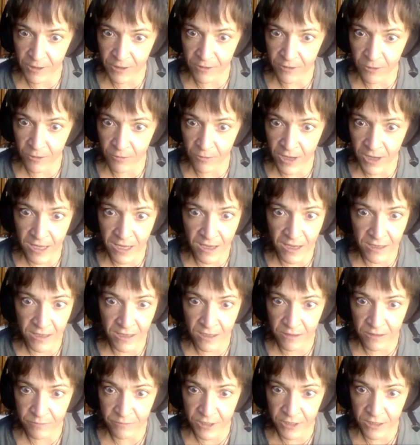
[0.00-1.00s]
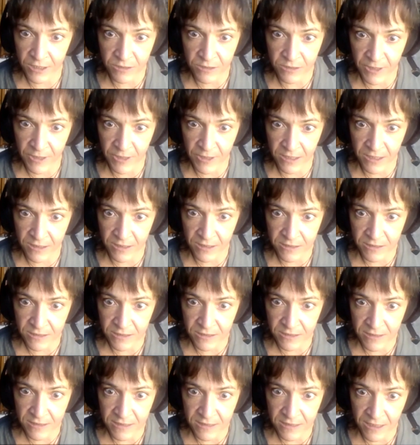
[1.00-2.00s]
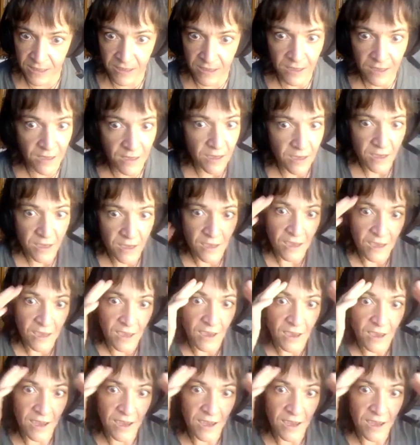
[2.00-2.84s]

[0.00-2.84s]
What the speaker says: oh hey, I got abducted by aliens last night. I